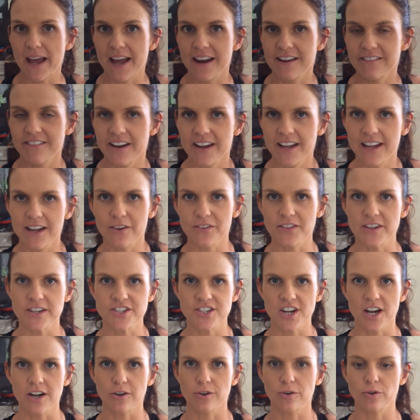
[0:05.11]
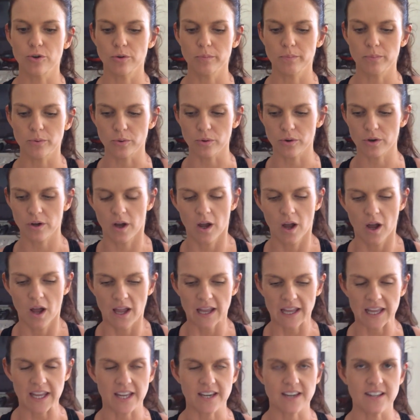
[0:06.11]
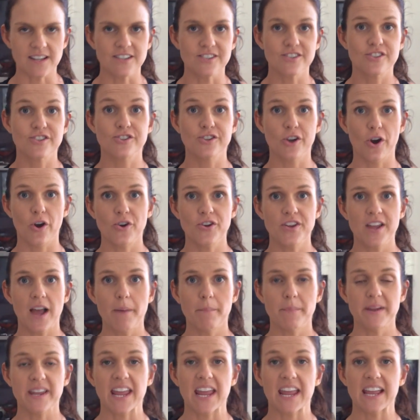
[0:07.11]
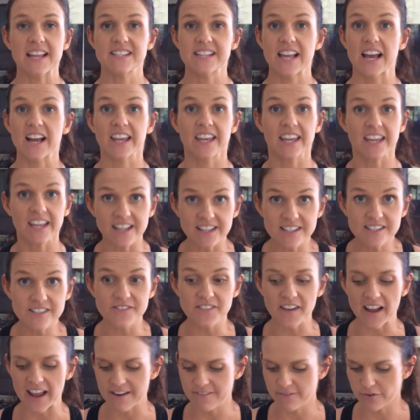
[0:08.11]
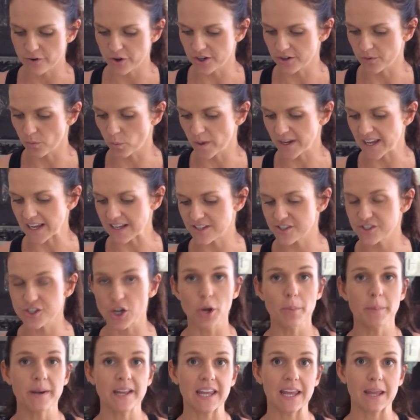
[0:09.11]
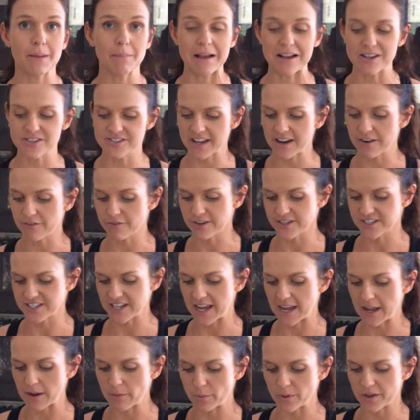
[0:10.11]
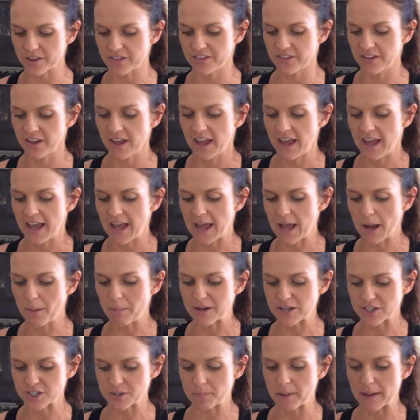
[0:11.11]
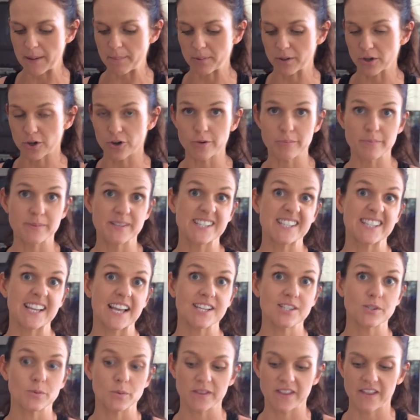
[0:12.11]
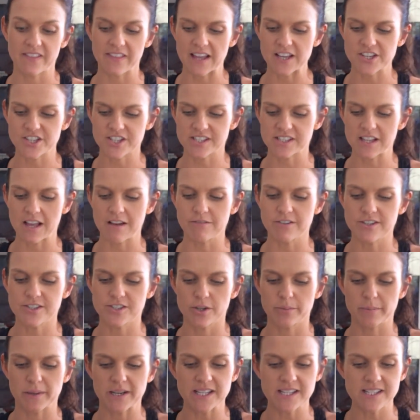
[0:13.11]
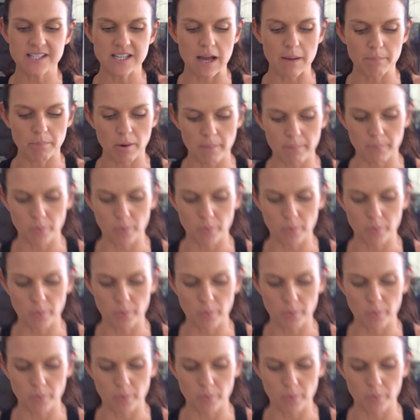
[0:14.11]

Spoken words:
out of our Healthy Junk cookbook. It is so yummy. It's our kids' favourite. We get so many emails every day with how much people are obsessed with it. They just love it. So I'm going to start by